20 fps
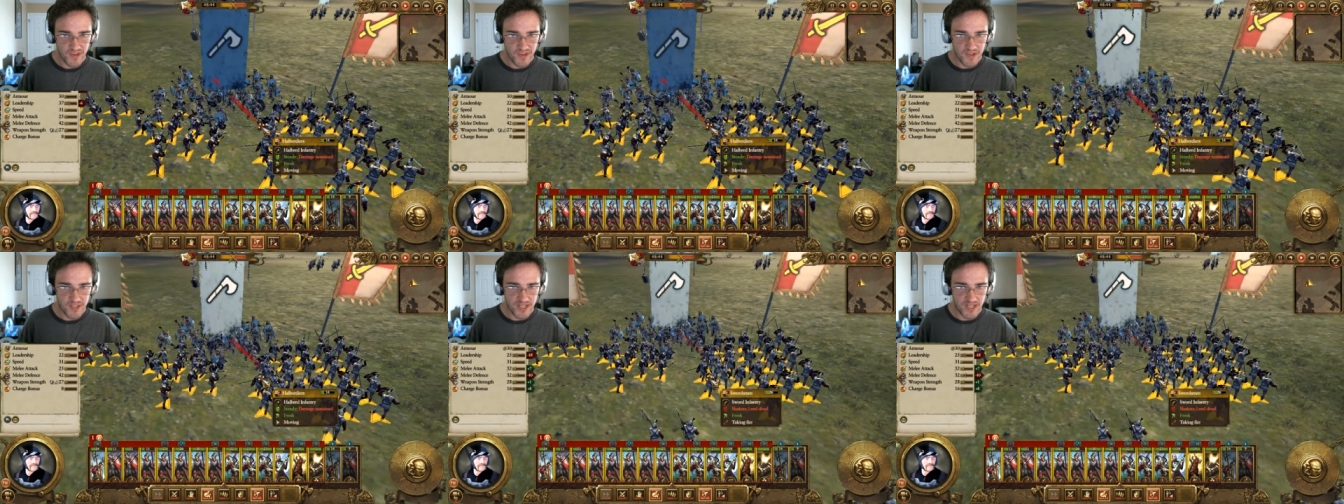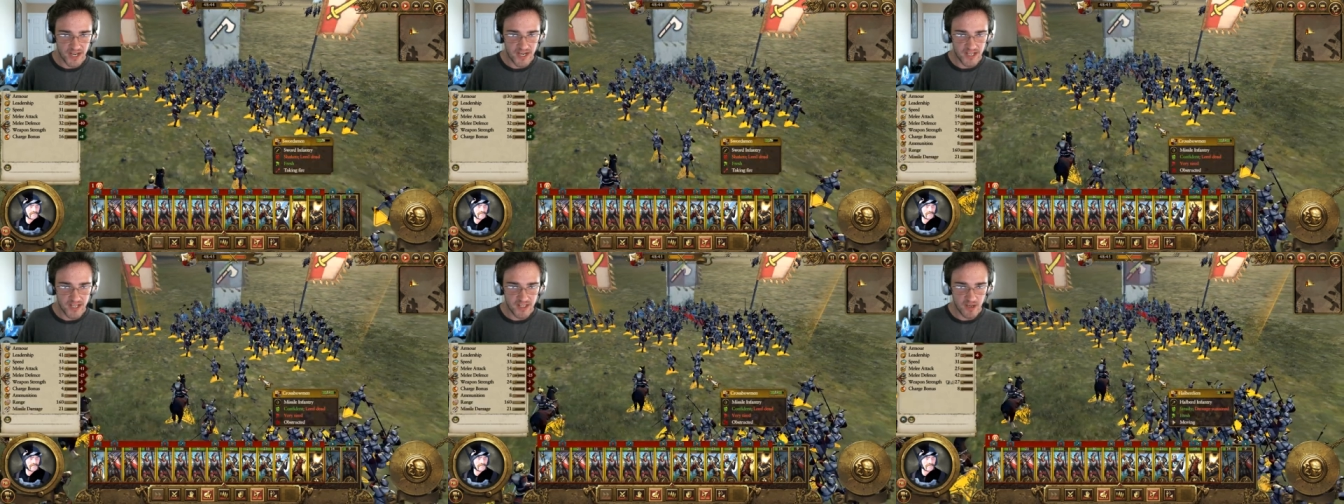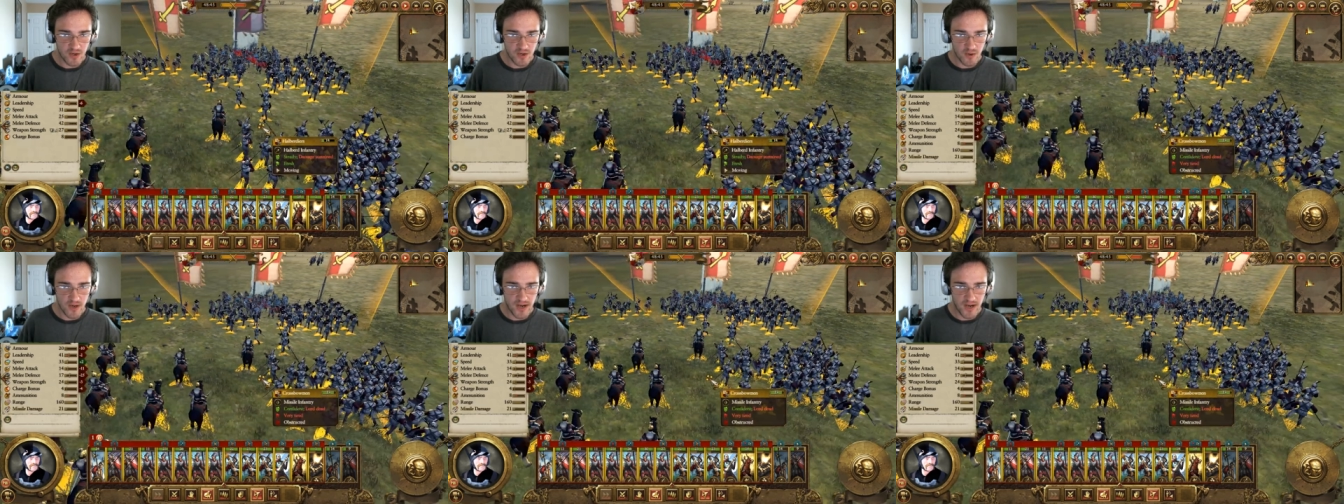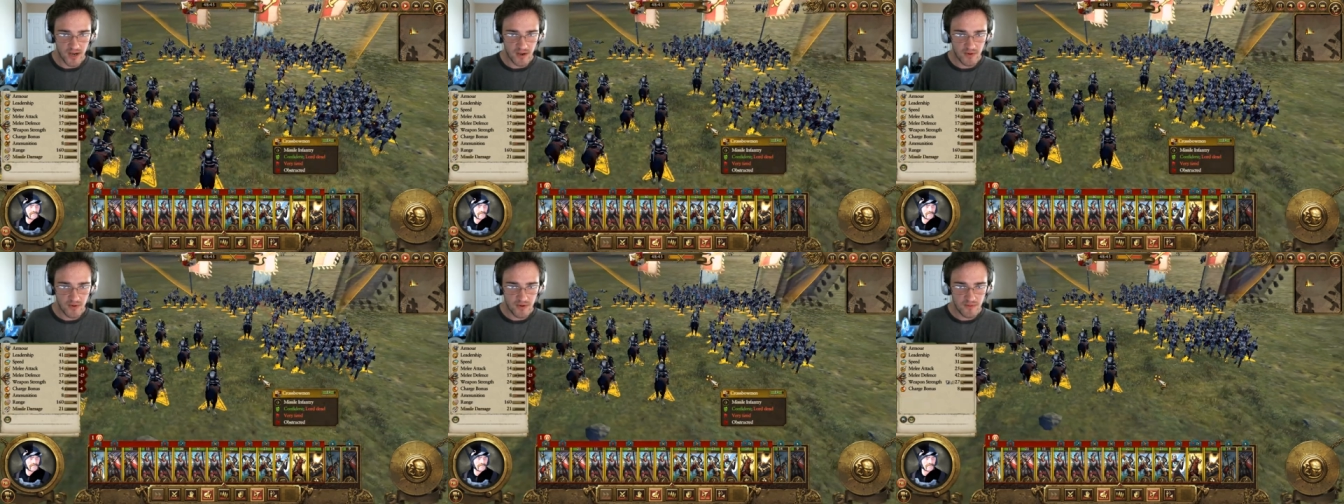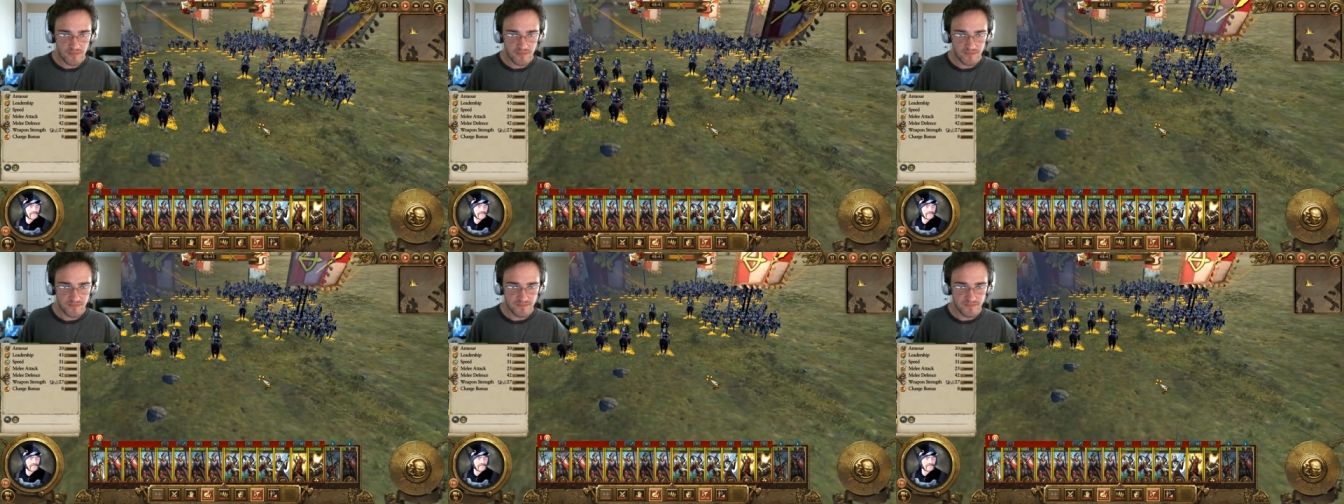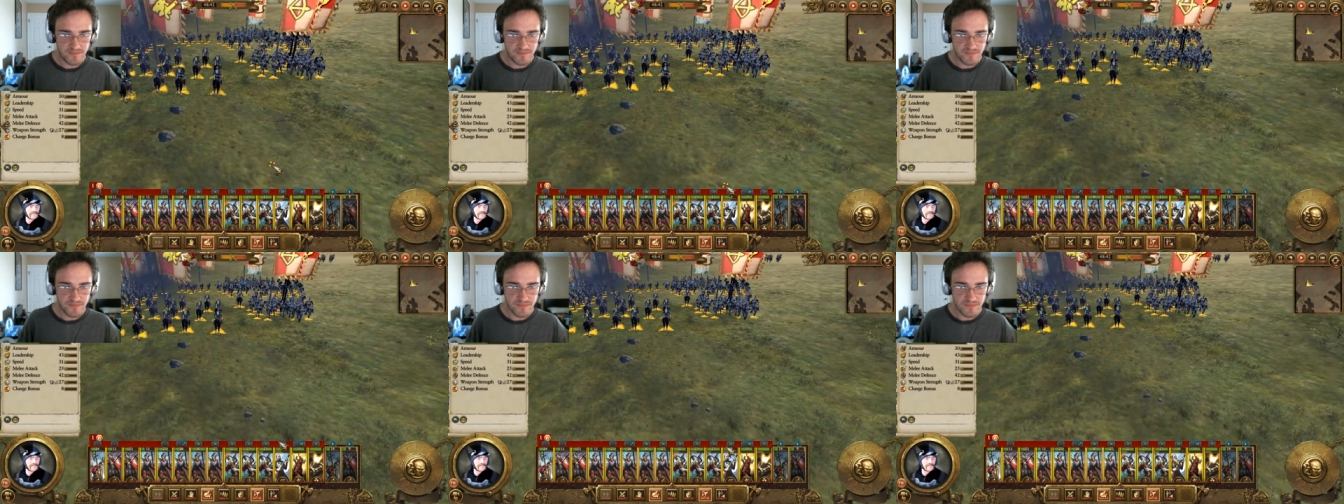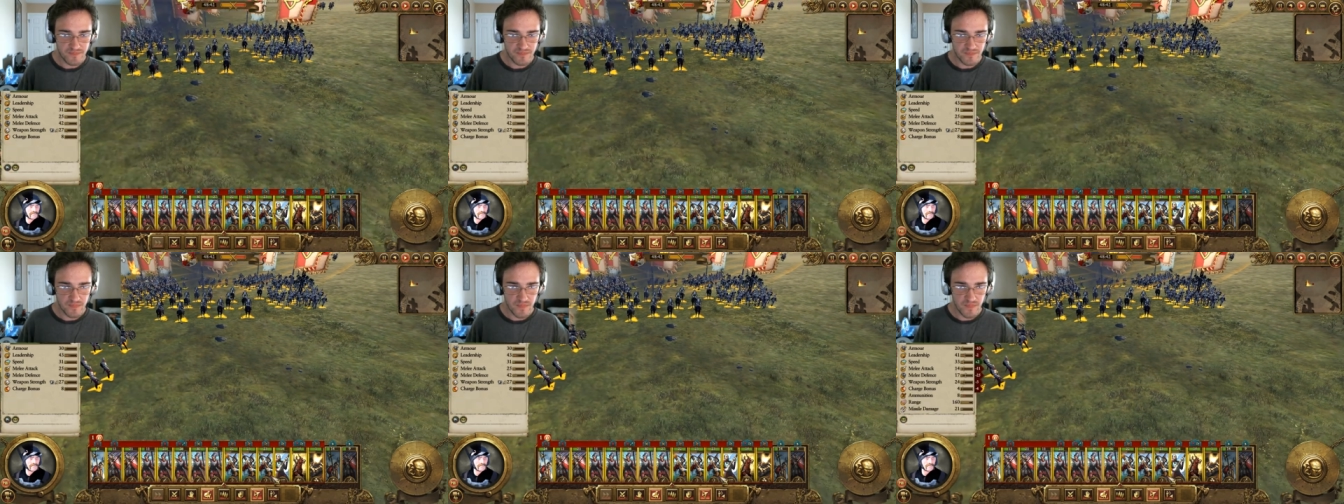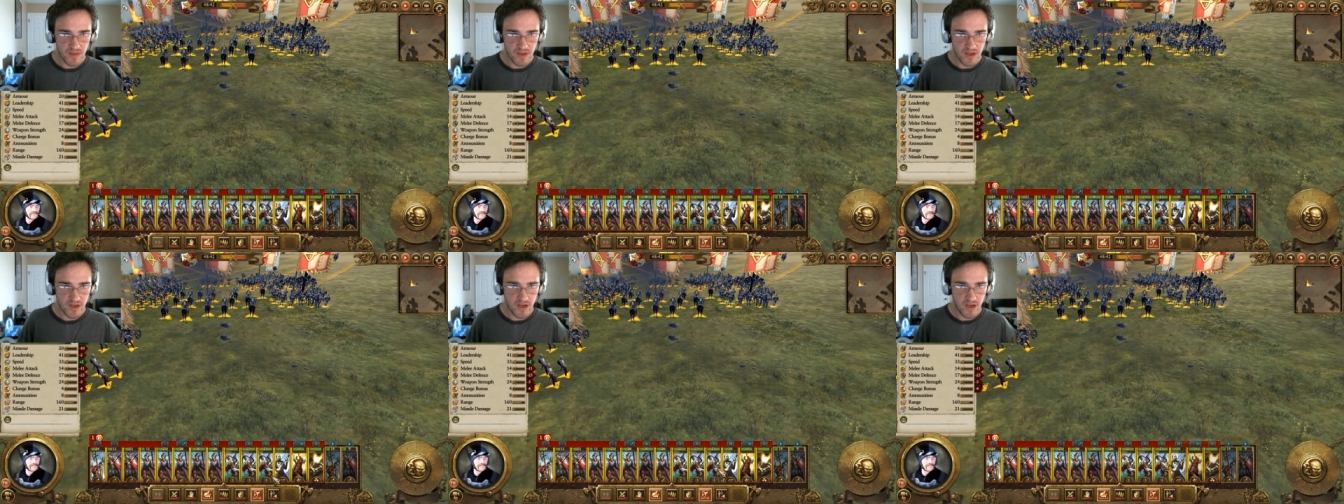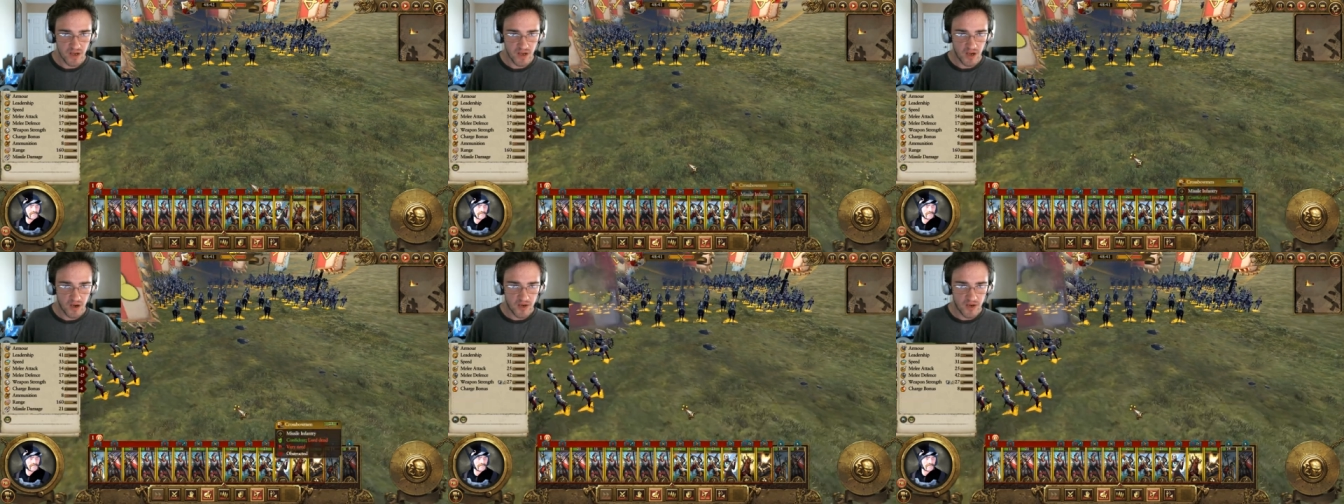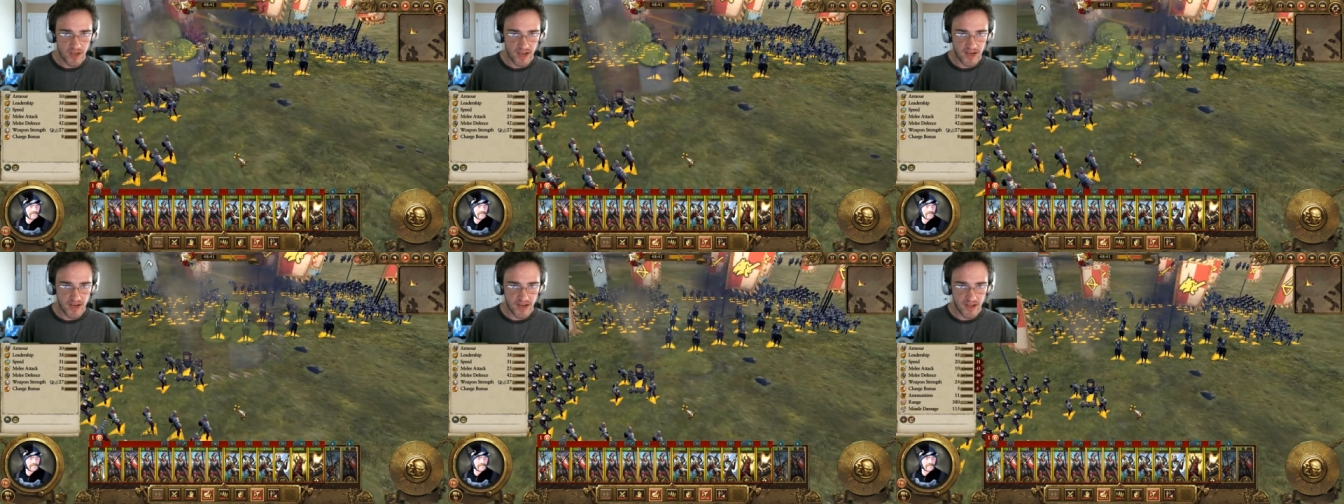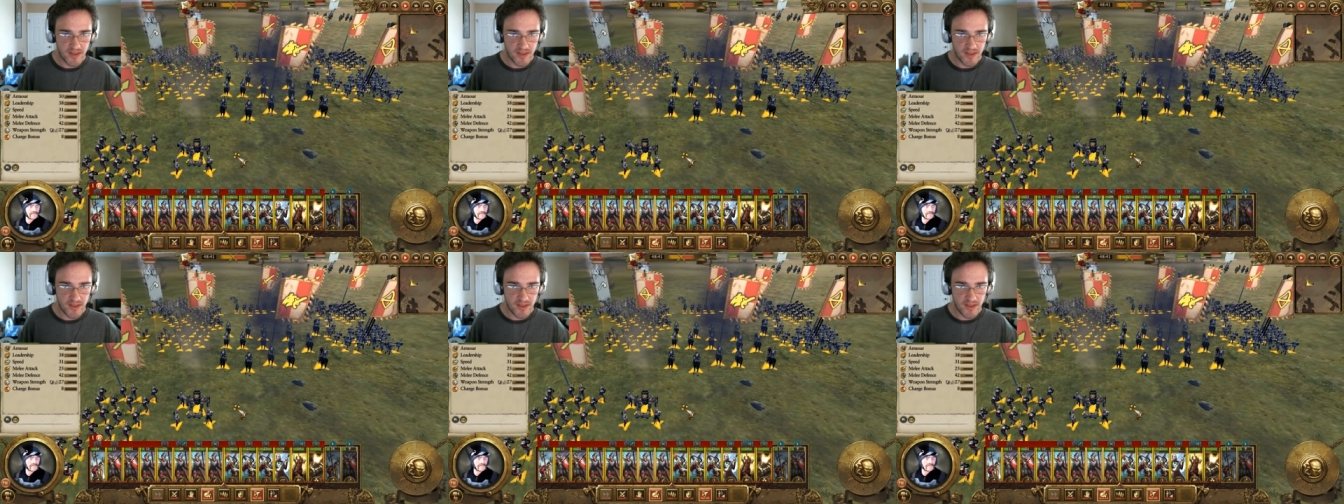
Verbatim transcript: They're standing their ground. Okay,